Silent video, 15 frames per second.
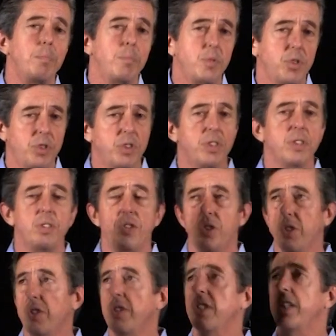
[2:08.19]
Just
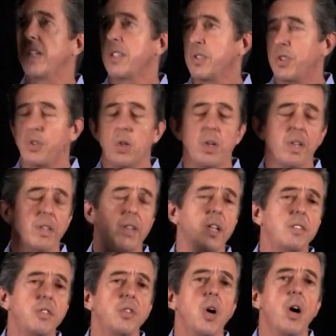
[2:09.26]
to get us started,
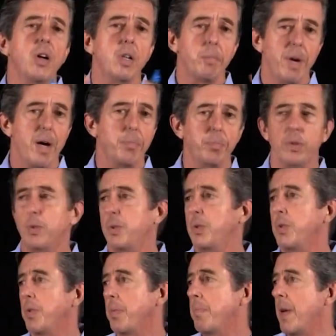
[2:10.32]
let's talk about
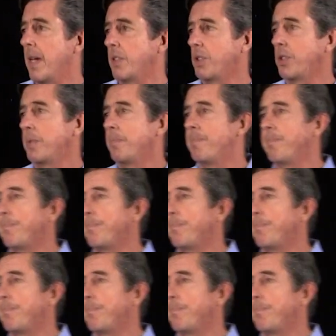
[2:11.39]
Bluetooth mesh.